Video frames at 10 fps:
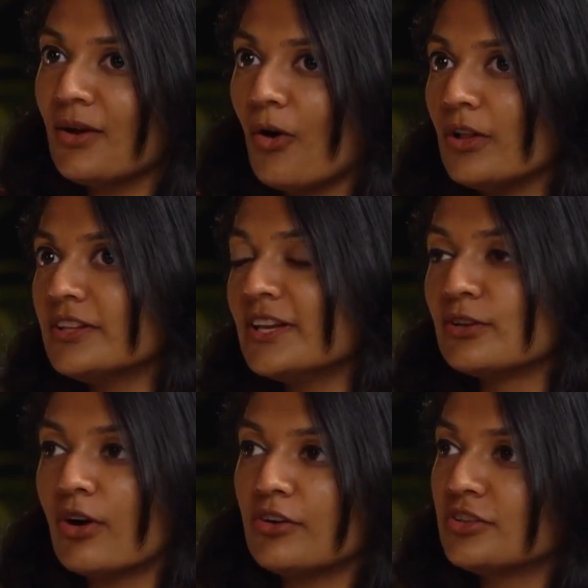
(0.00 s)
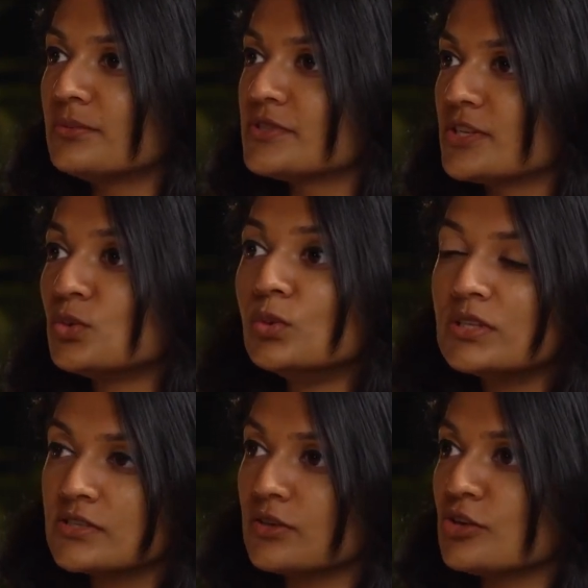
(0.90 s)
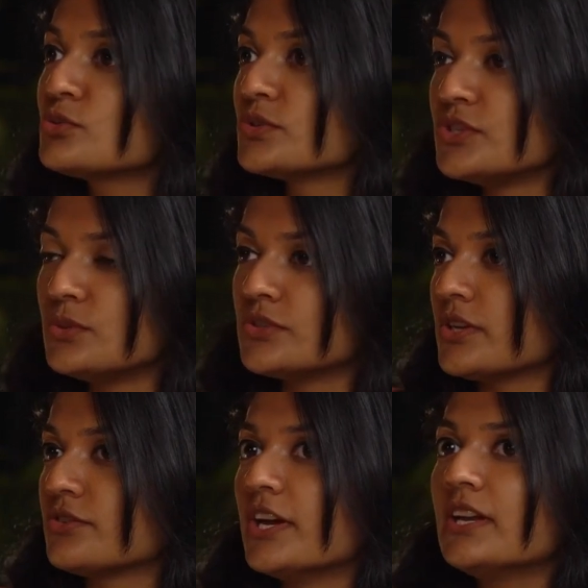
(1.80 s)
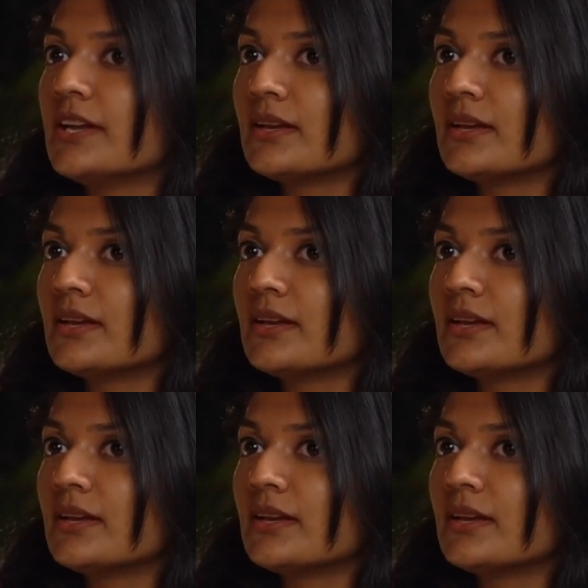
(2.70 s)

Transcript: All the algorithms that Google search was using, right?